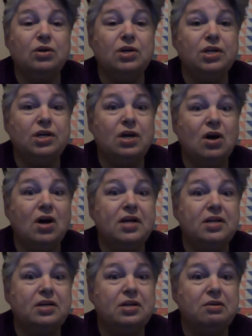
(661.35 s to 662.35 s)
could
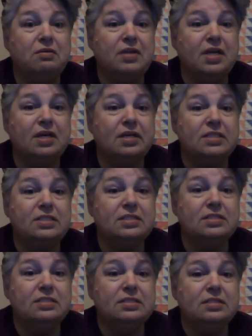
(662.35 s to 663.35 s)
not do this.
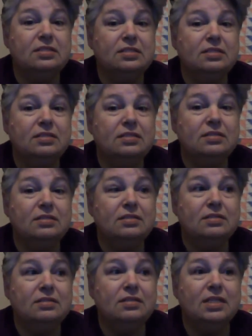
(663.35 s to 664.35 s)

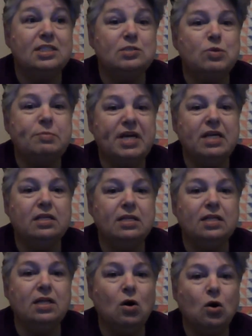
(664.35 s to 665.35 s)
This would be a
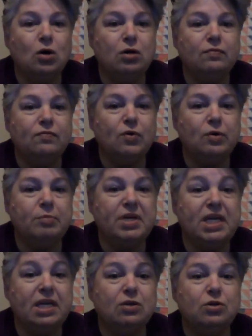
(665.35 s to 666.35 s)
little hard for a
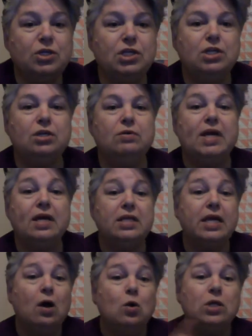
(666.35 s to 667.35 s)
beginner to do. Now,
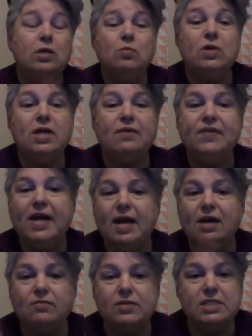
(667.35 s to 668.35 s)
the only one I've
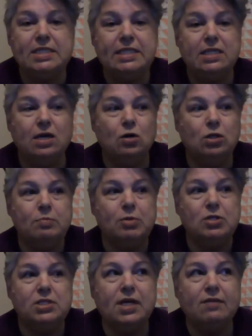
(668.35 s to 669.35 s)
ever seen, the only
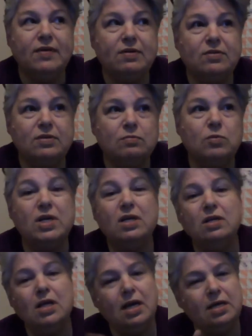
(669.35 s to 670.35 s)
person I've ever,
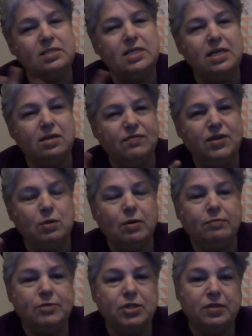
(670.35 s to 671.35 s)
well, I see a few
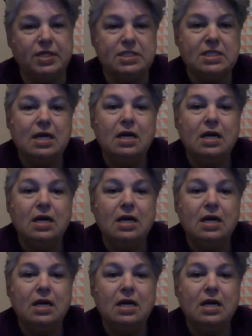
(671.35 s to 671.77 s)
of them do this,